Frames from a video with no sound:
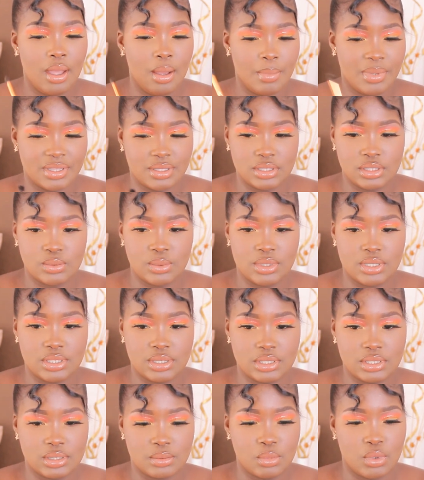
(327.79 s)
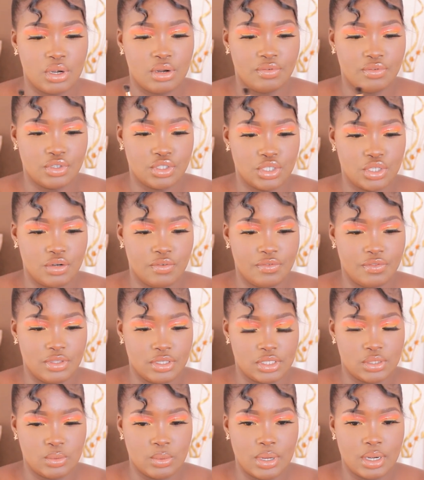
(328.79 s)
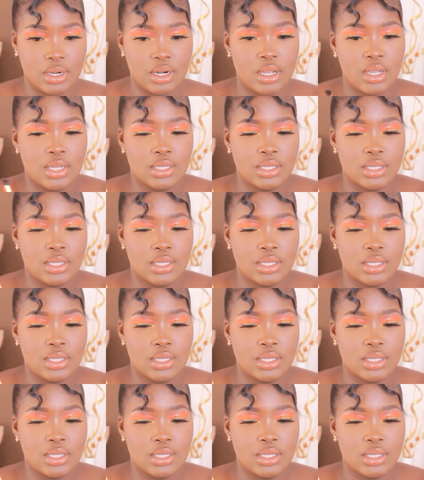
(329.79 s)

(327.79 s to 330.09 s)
but this one is a smaller version of this one.